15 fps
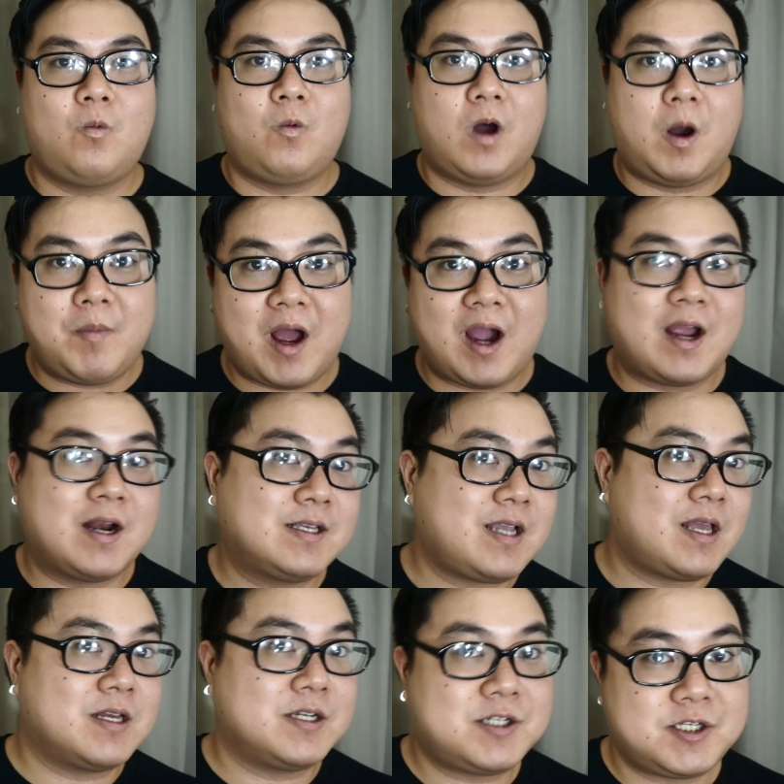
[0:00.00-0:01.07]
While I'm not going to
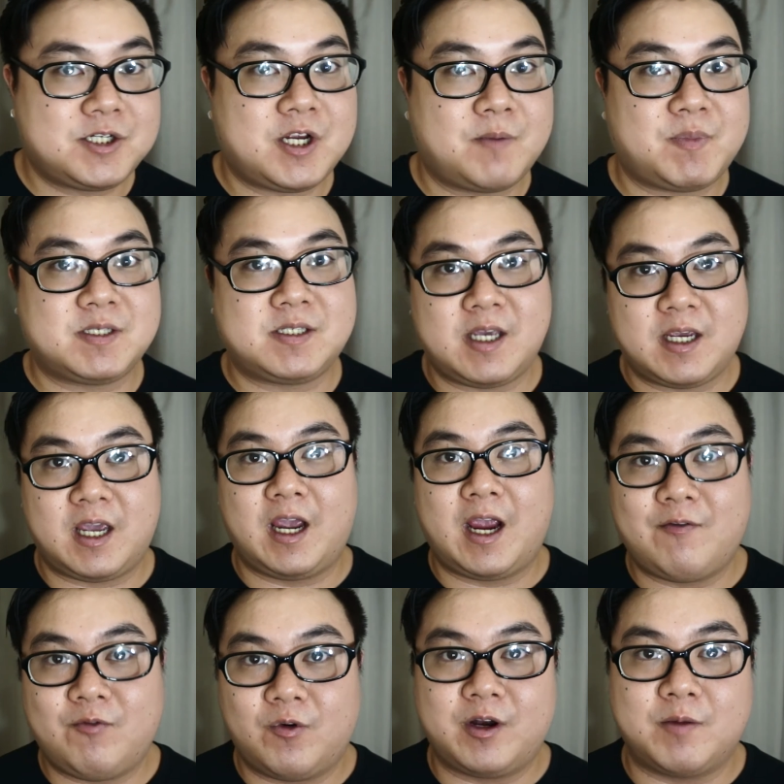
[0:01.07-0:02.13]
say the ship is sinking,
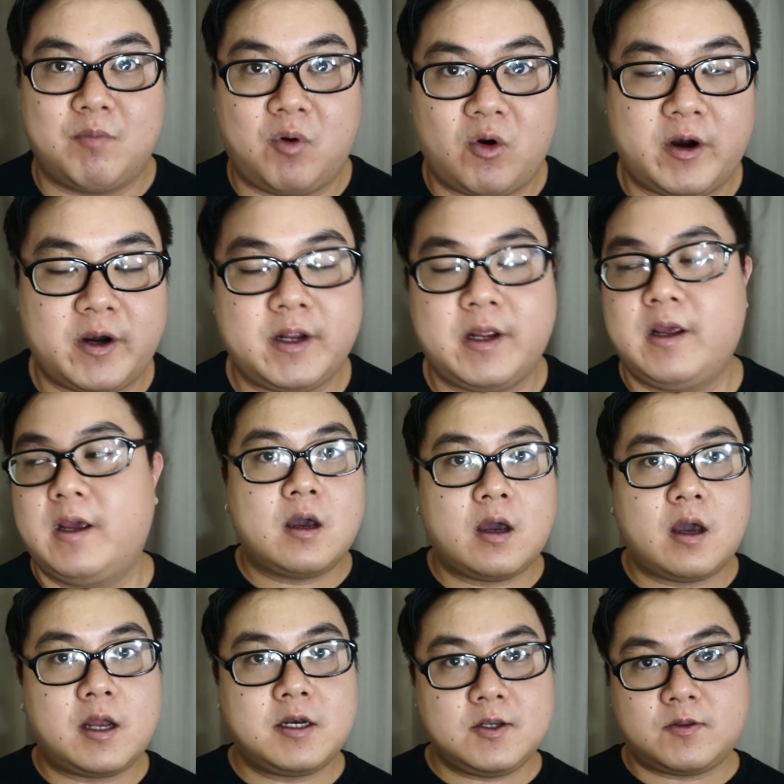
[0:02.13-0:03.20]
everyone aboard,
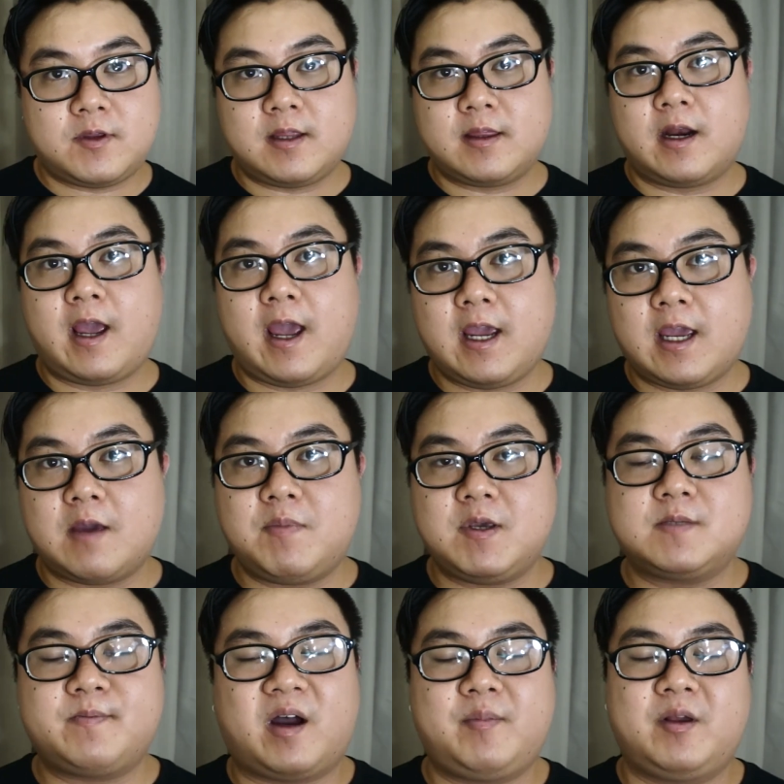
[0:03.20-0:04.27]
I do think that
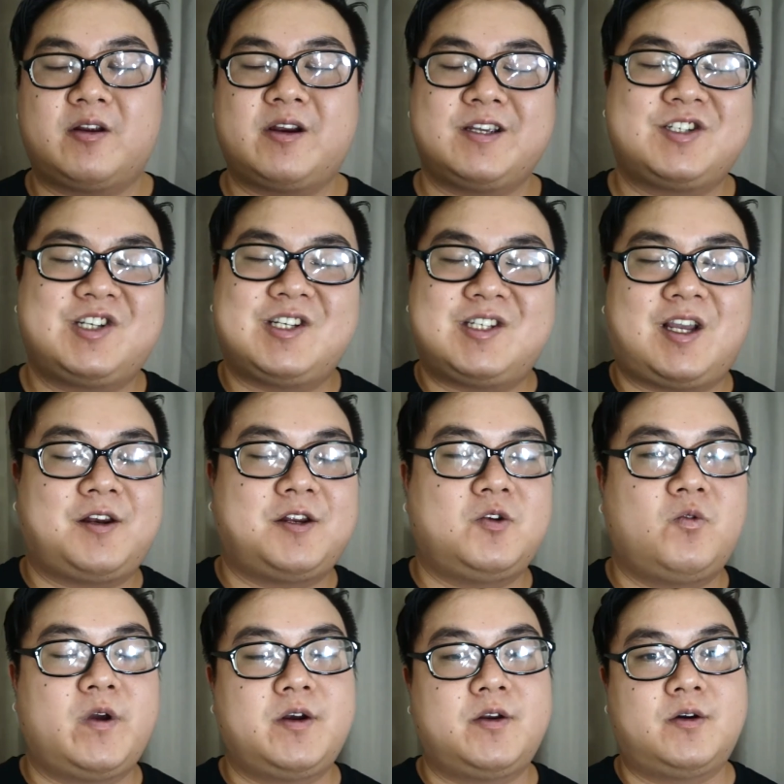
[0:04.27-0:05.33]
AKB's popularity is just going to
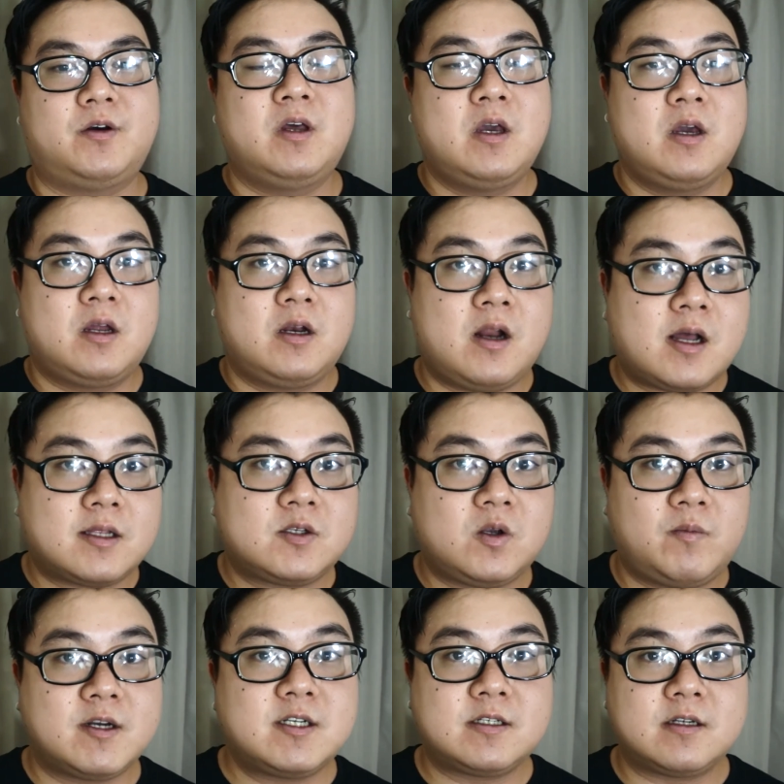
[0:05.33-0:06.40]
dwindle. Not so
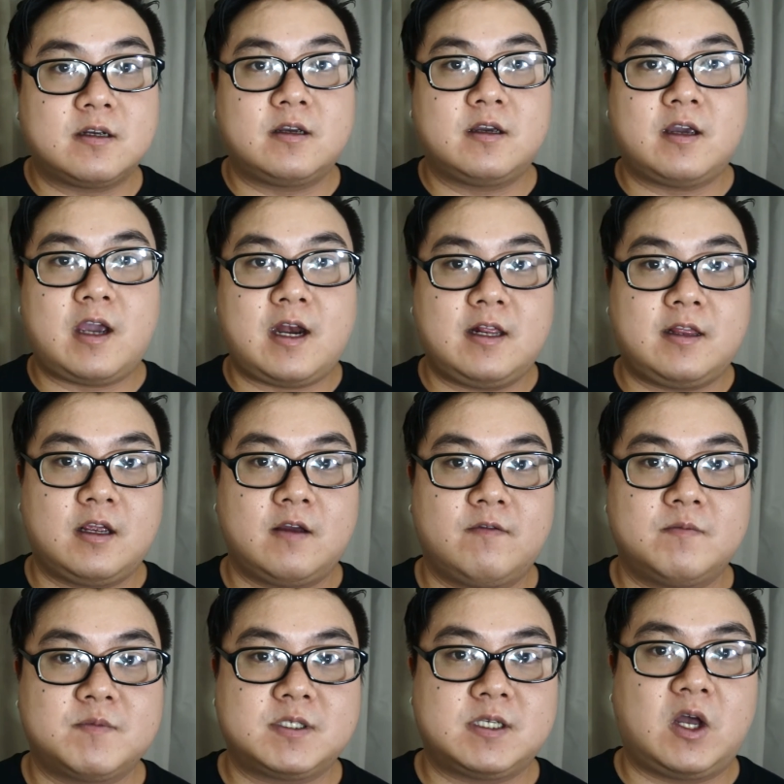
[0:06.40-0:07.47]
much anything of
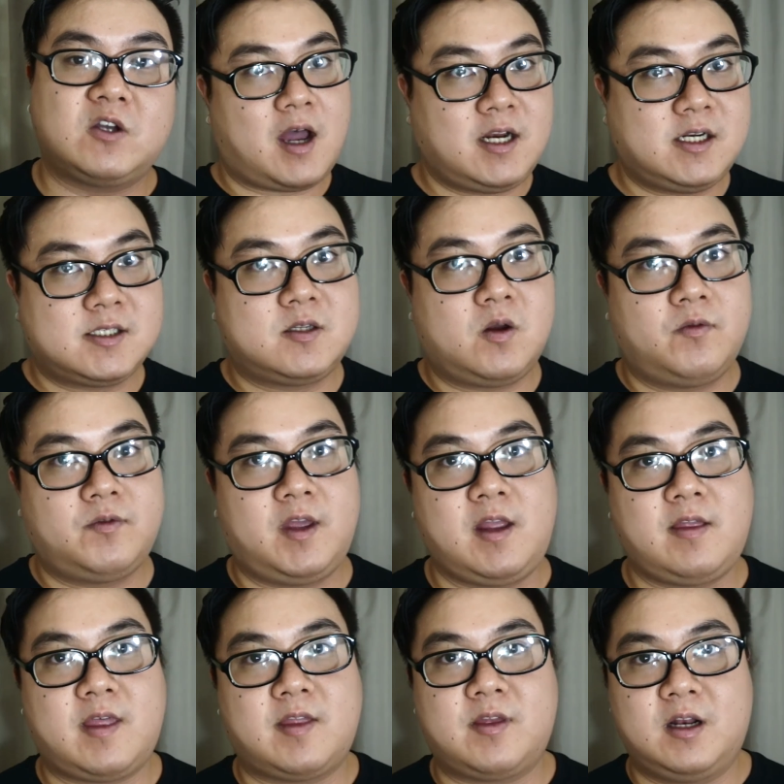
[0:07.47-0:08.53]
themselves. I just don't
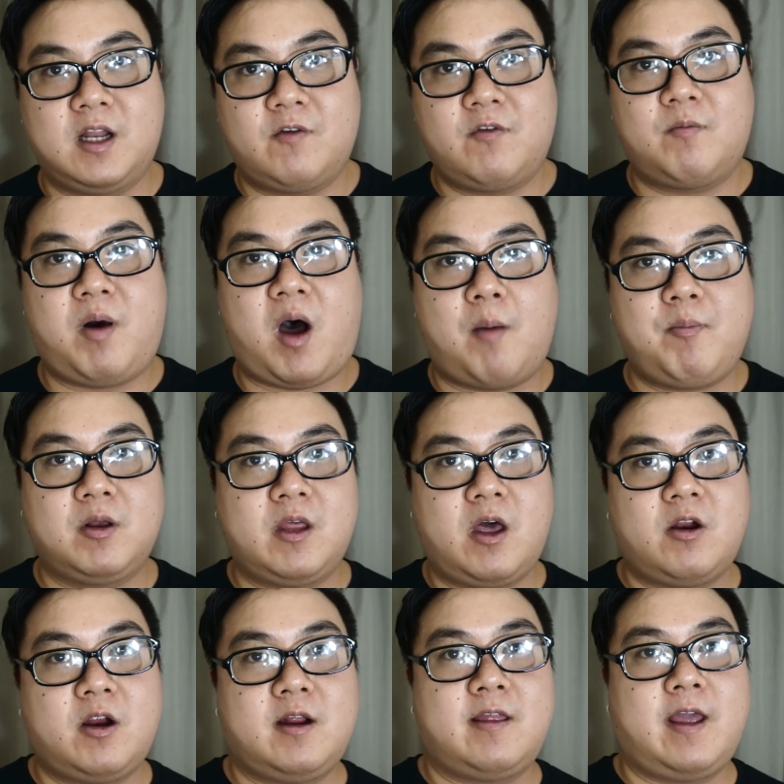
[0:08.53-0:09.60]
think that the level of
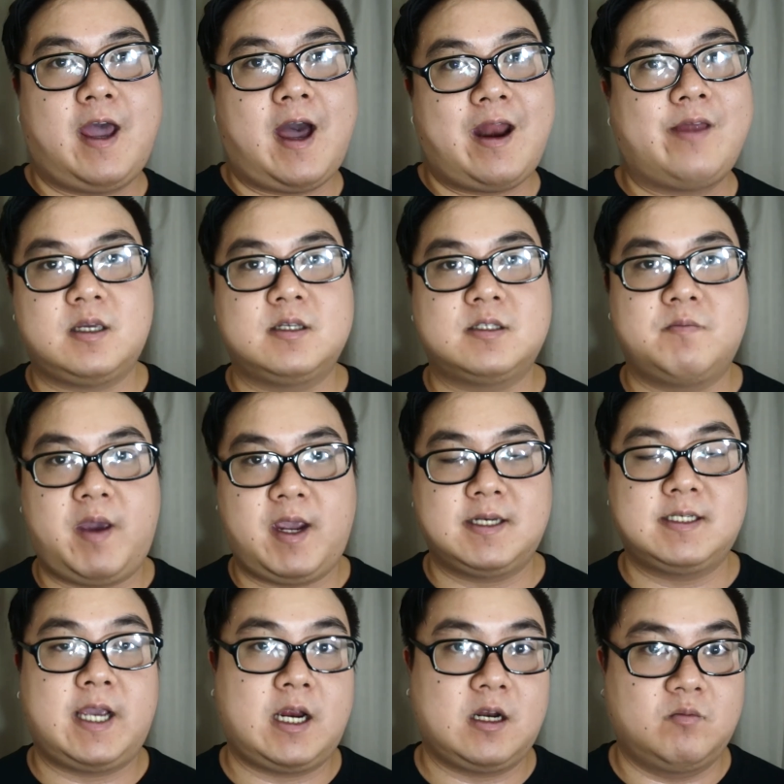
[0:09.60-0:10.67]
popularity they had is
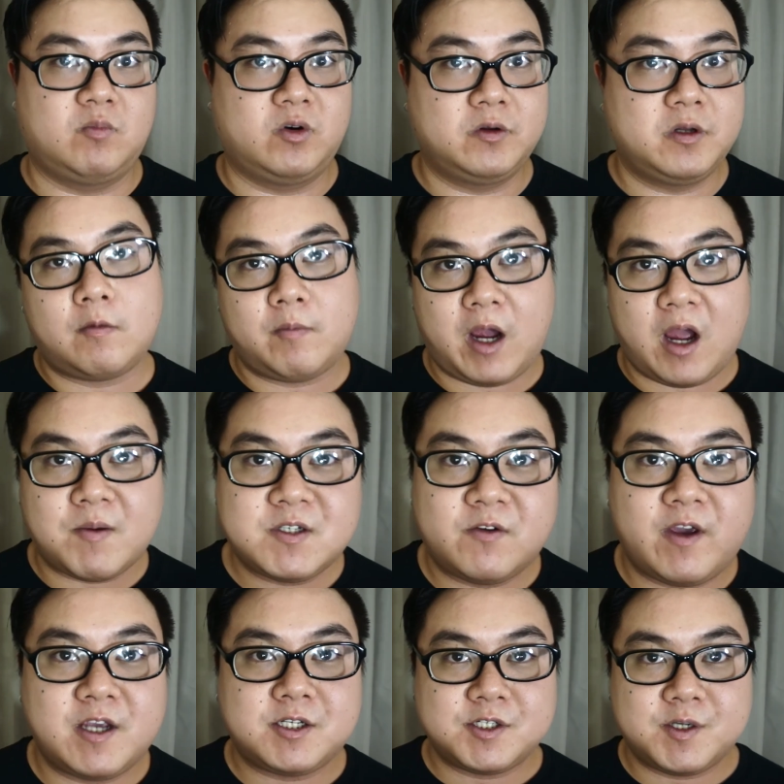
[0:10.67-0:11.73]
maintainable. From my
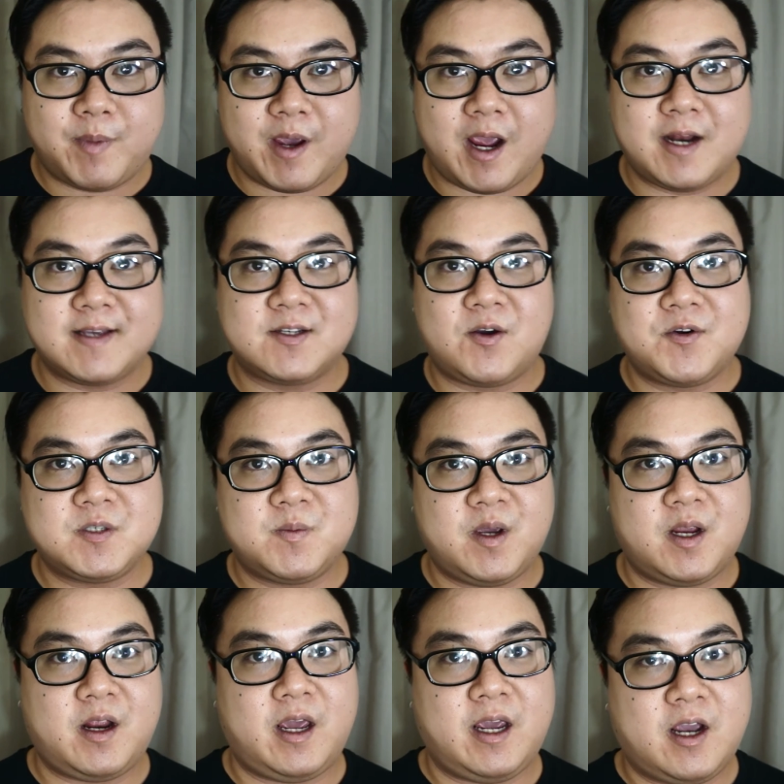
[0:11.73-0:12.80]
observation, Japan has always
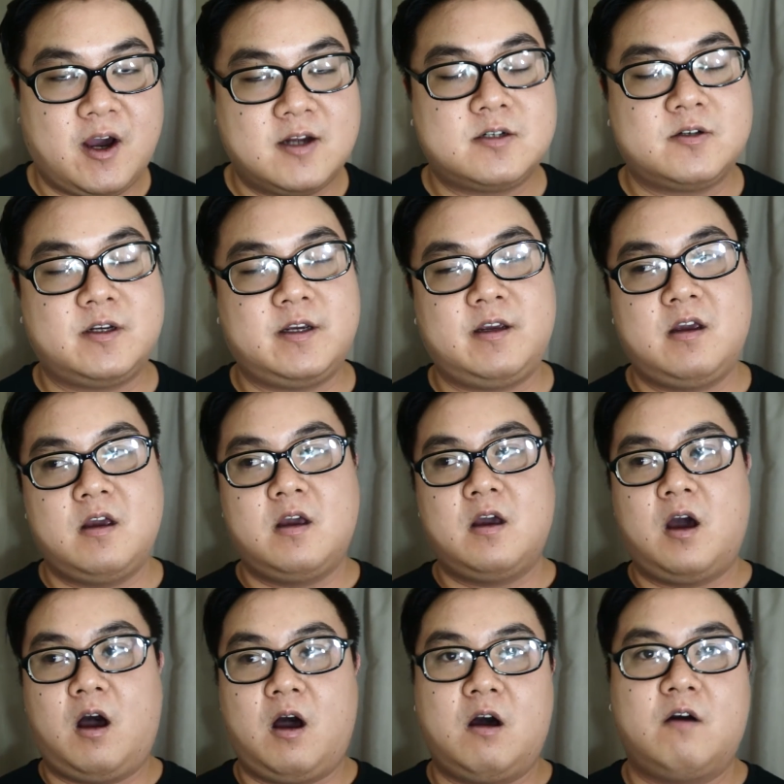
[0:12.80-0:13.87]
been a country
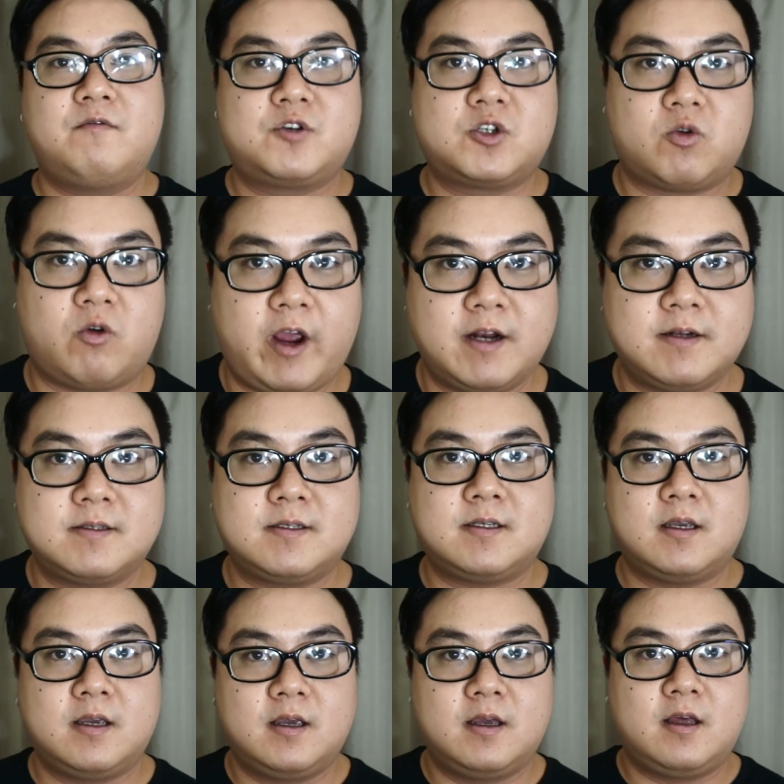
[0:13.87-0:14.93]
of trends.
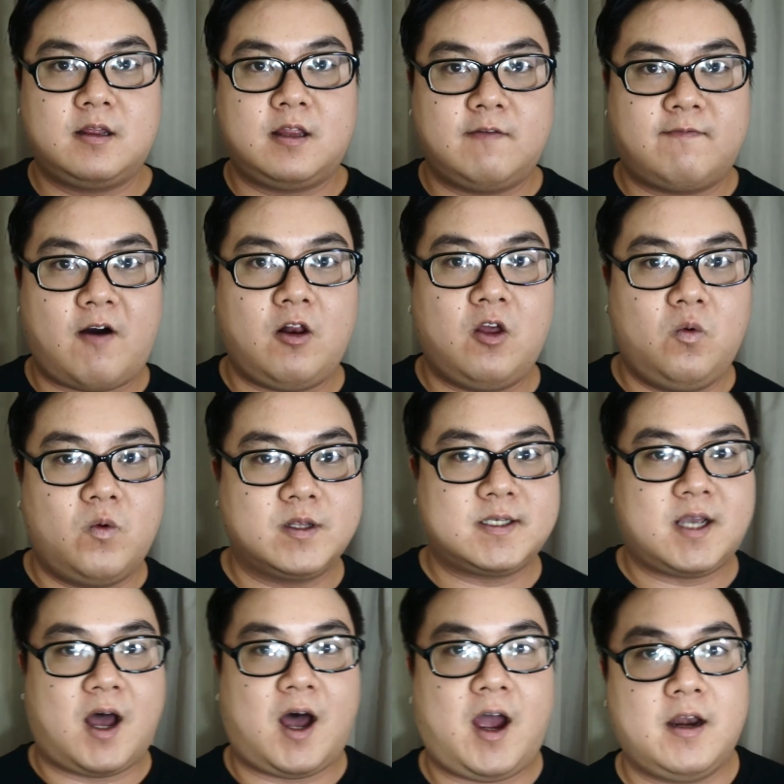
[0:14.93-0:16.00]
They follow what's
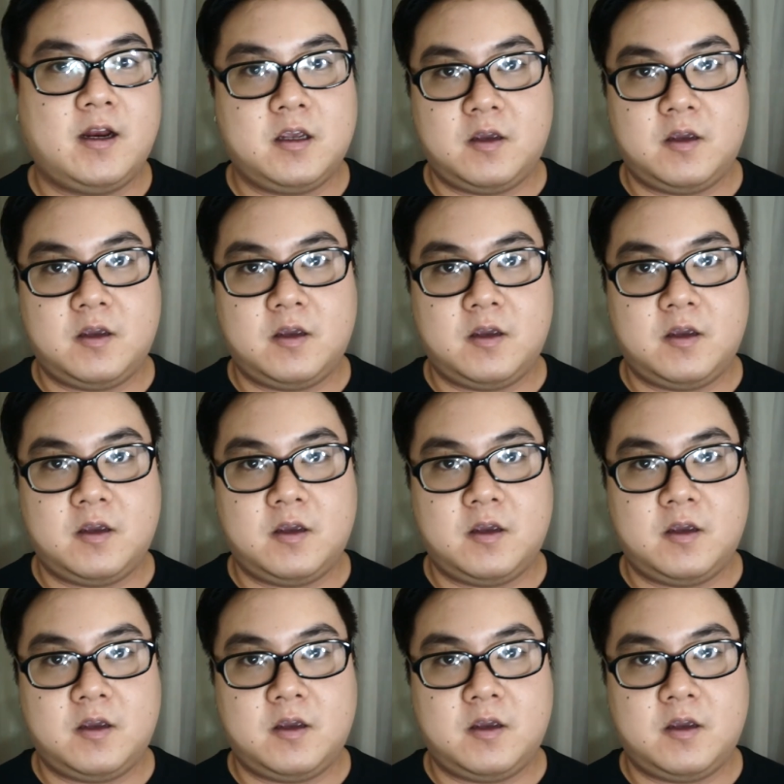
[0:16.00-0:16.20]
hot.